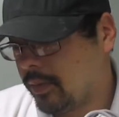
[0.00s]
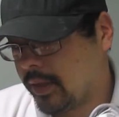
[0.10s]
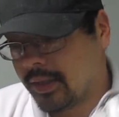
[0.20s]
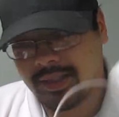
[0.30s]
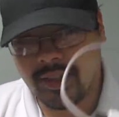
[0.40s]

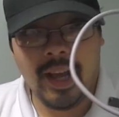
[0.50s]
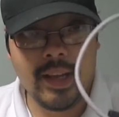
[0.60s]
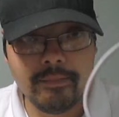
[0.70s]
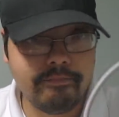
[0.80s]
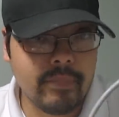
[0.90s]
place and I said,
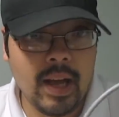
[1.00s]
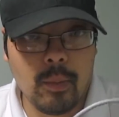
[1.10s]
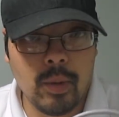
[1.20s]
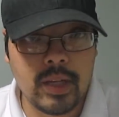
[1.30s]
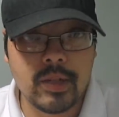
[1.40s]
hey, how
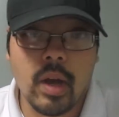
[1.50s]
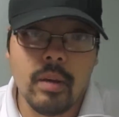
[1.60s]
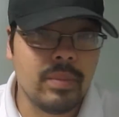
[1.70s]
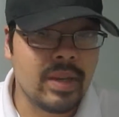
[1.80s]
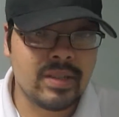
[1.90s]
much?
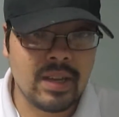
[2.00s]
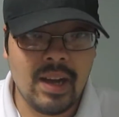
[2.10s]
Because